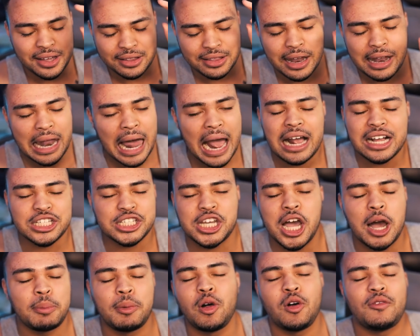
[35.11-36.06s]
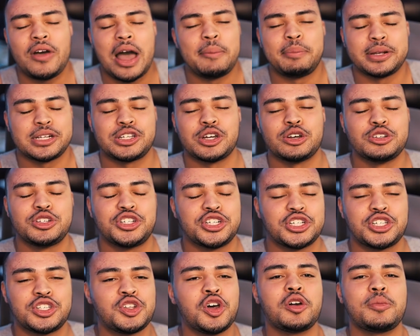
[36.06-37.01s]
the last couple of episodes
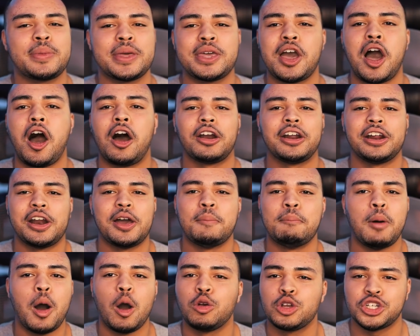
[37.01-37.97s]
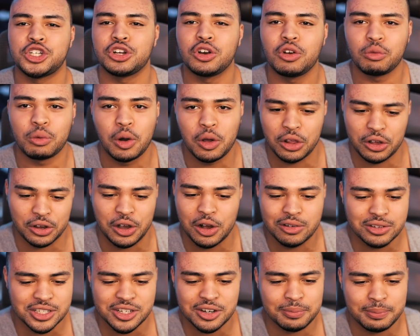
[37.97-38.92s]
just took me on an emotional roller
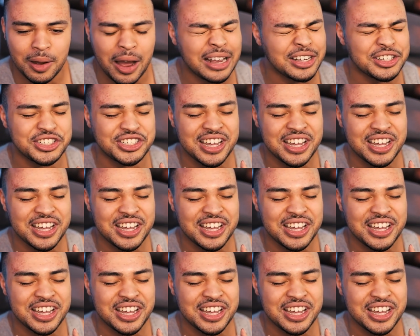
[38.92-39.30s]
coaster, bro.